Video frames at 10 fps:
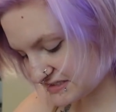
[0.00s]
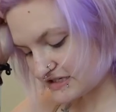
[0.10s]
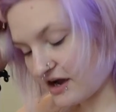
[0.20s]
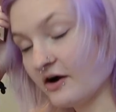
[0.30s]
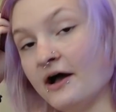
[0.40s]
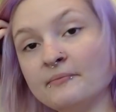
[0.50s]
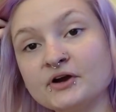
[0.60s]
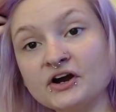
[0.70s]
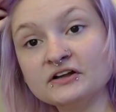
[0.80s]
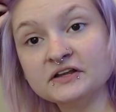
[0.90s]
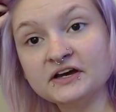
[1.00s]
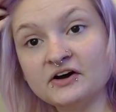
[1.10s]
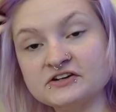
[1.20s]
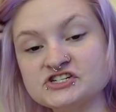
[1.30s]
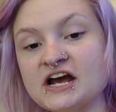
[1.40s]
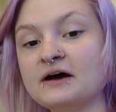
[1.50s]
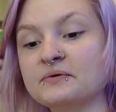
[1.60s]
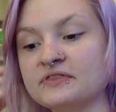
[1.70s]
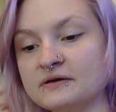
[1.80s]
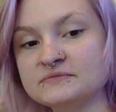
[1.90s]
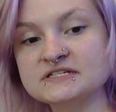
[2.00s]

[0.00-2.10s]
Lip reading: So I'm currently on chat with them